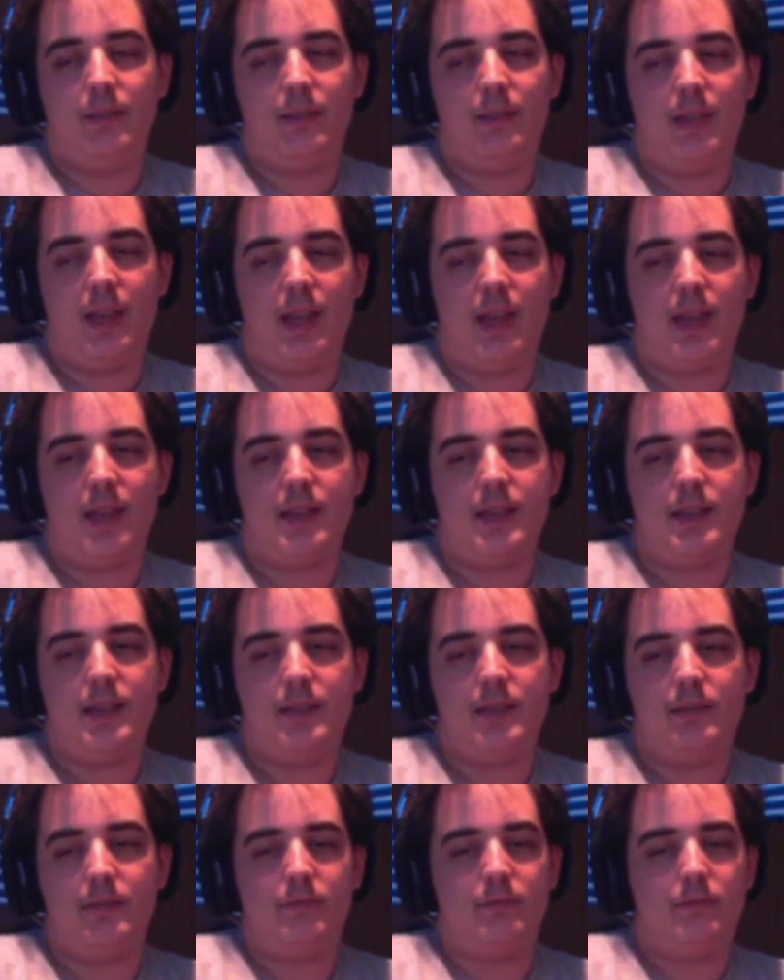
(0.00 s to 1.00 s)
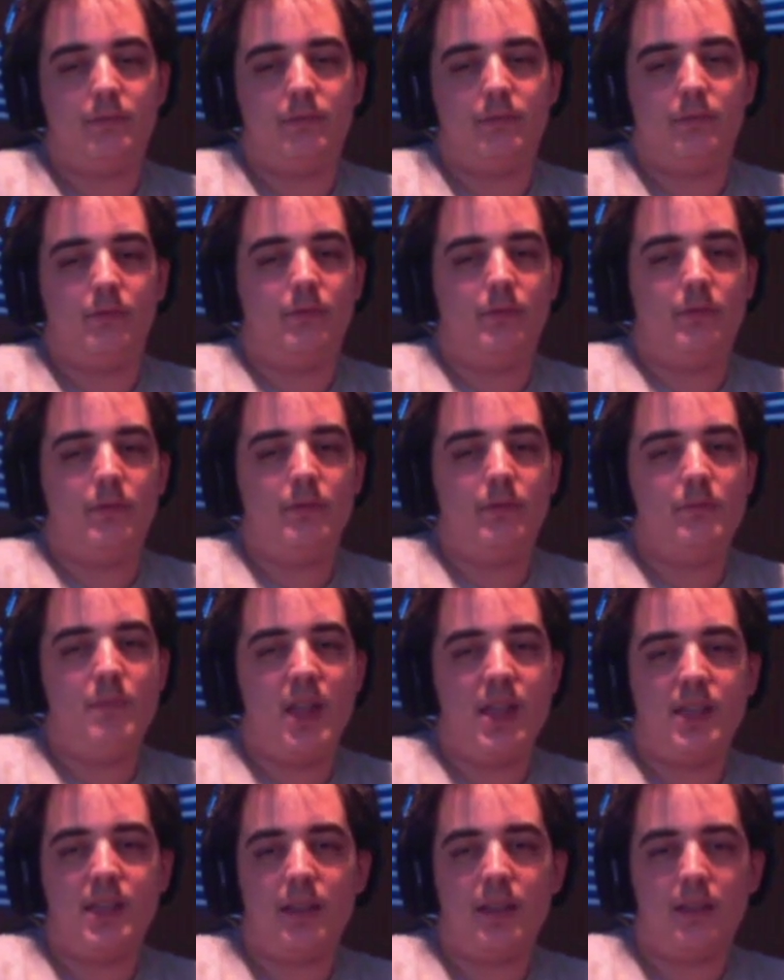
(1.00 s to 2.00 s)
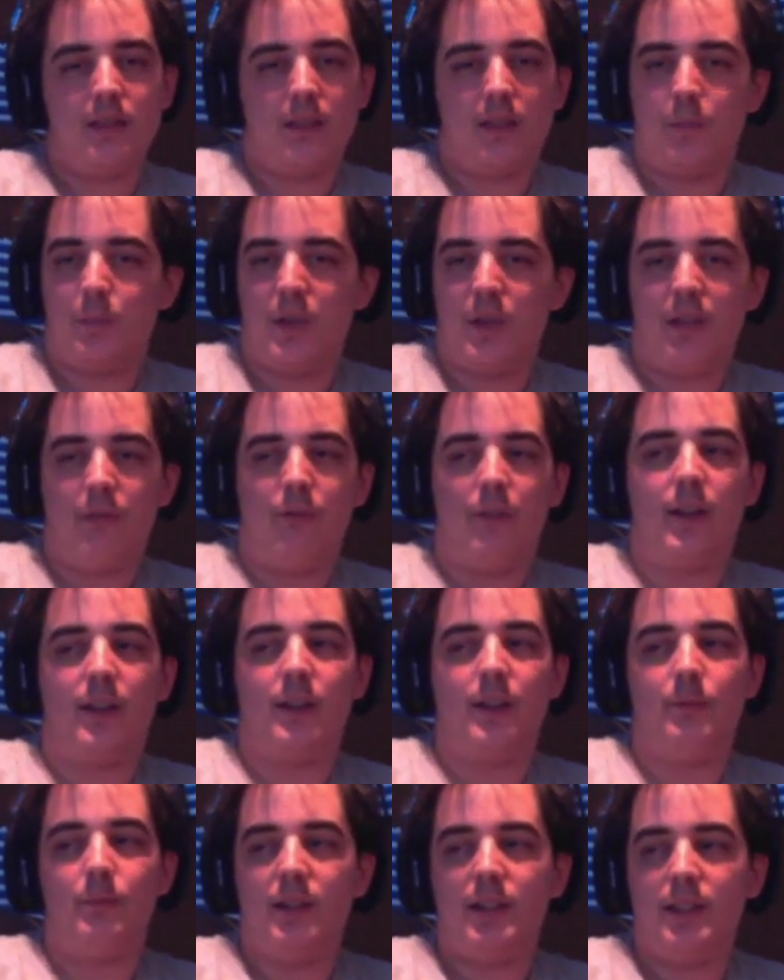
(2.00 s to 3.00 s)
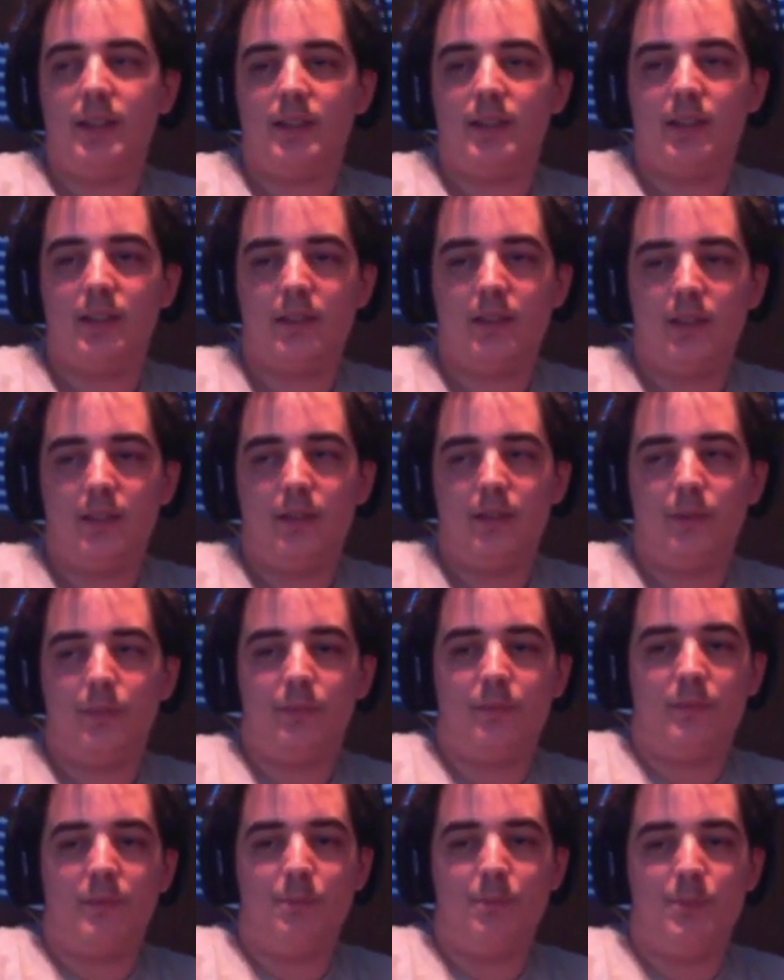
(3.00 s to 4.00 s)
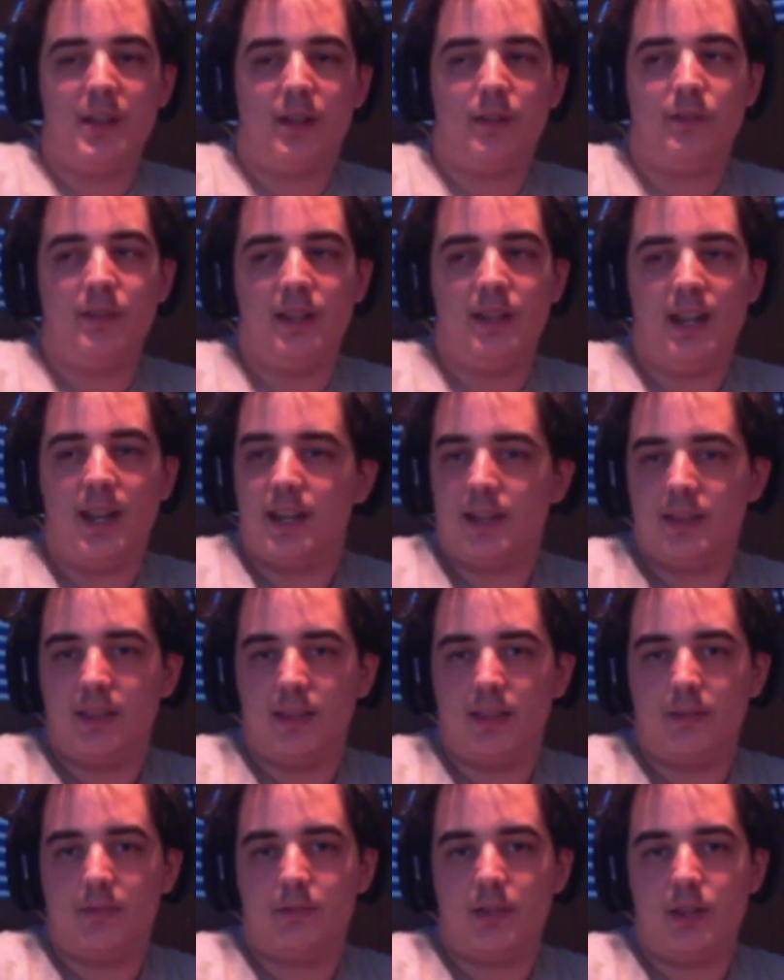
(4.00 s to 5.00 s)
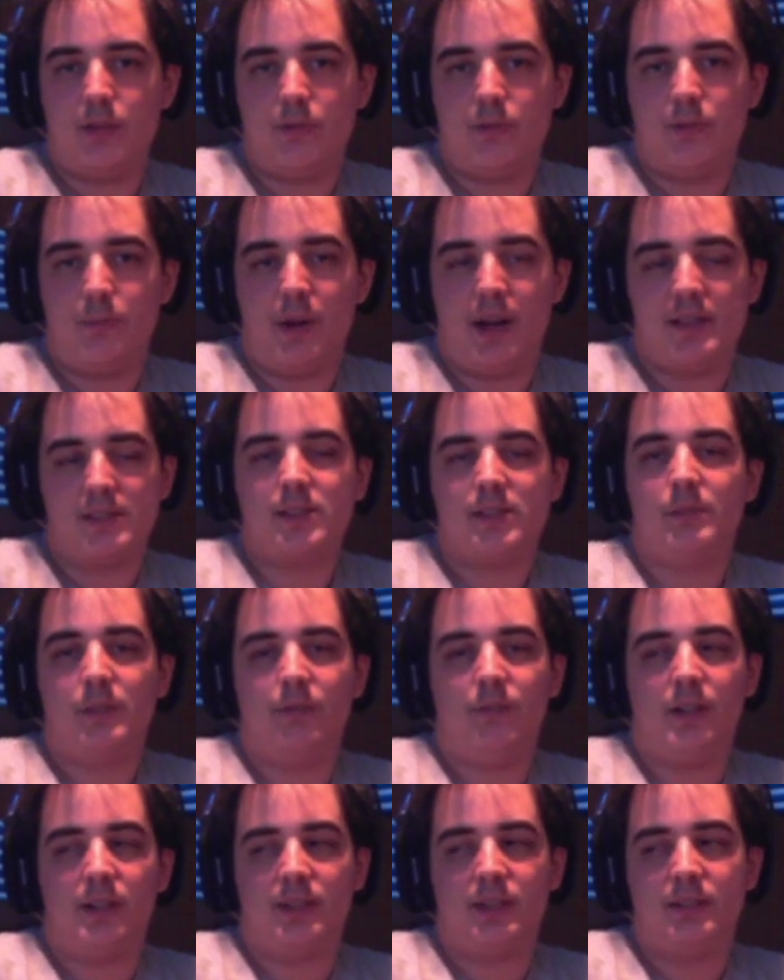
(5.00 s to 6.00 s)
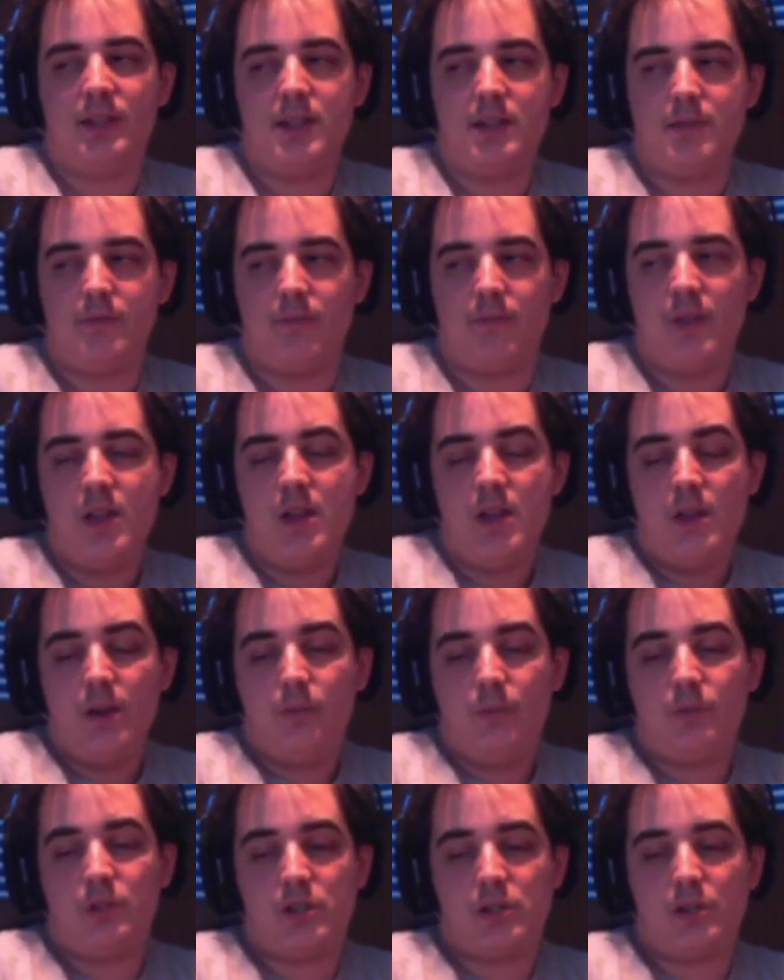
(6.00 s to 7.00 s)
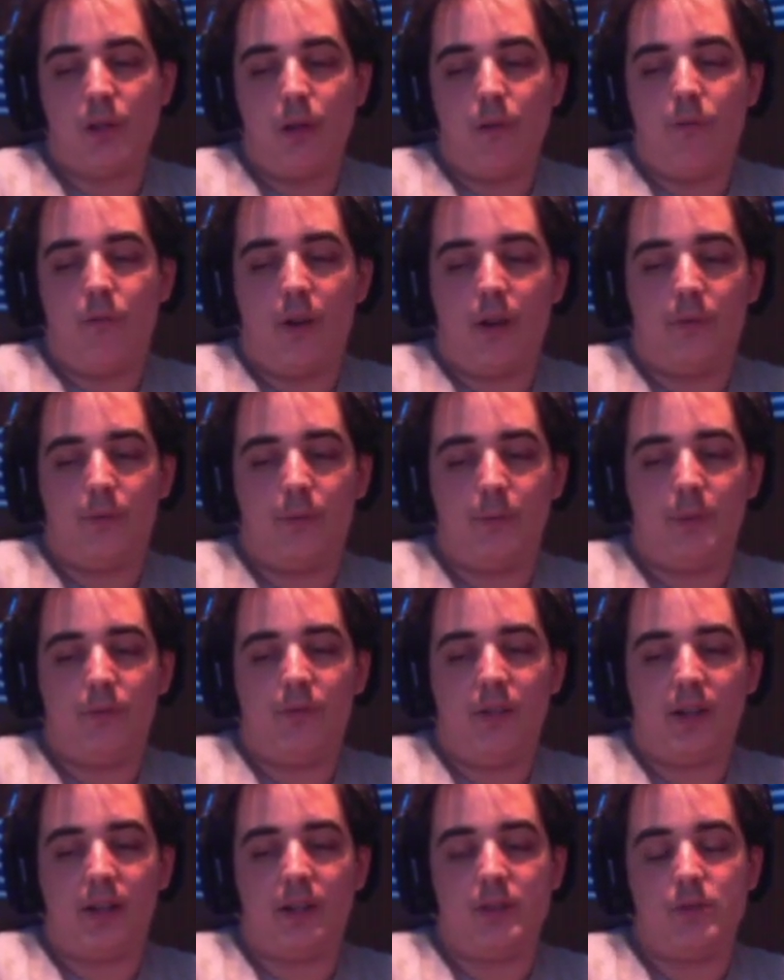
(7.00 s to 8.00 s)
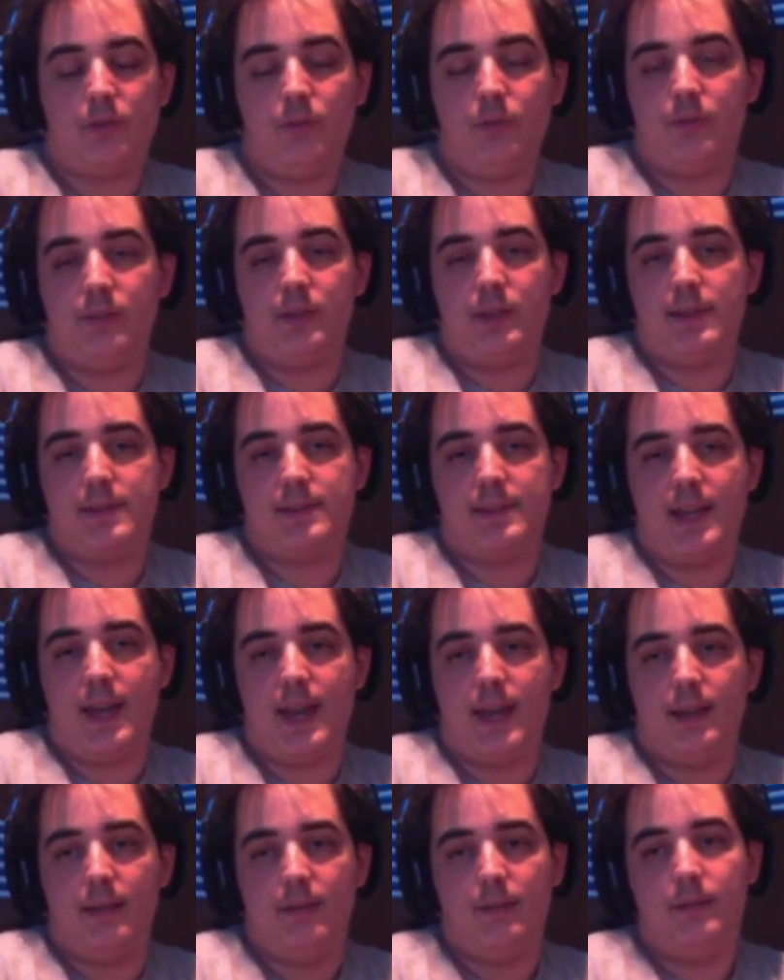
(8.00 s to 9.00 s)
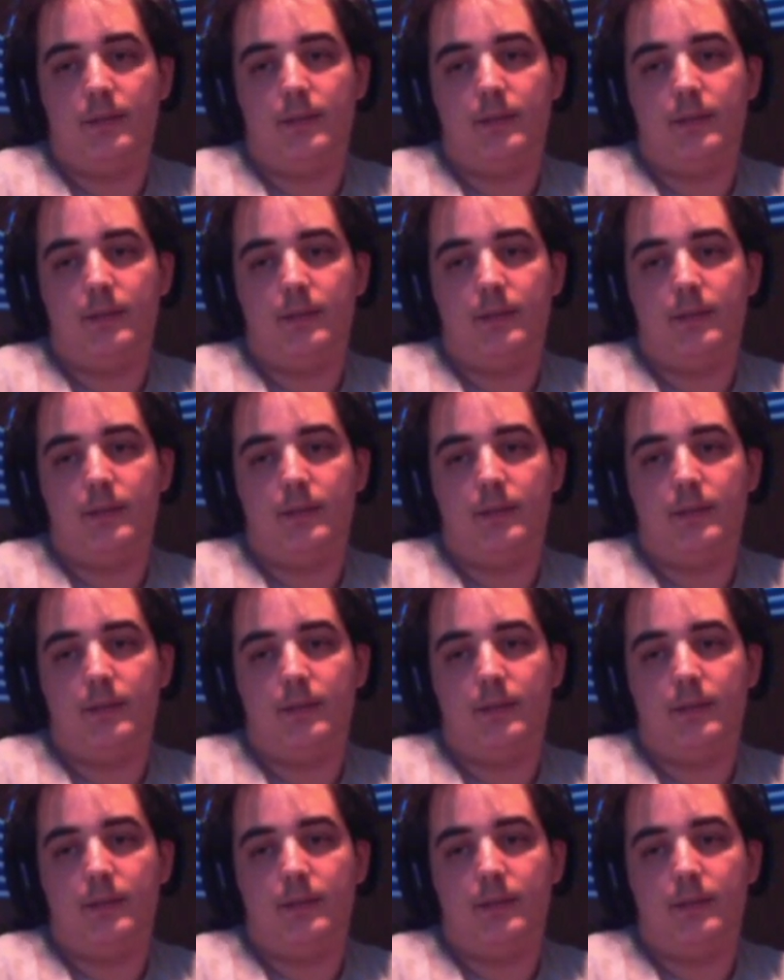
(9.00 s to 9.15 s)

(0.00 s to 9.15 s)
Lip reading: they make the big fucking money, that they're bigger than anything that you could possibly fucking think of, which is so far from the fucking truth that it's sad.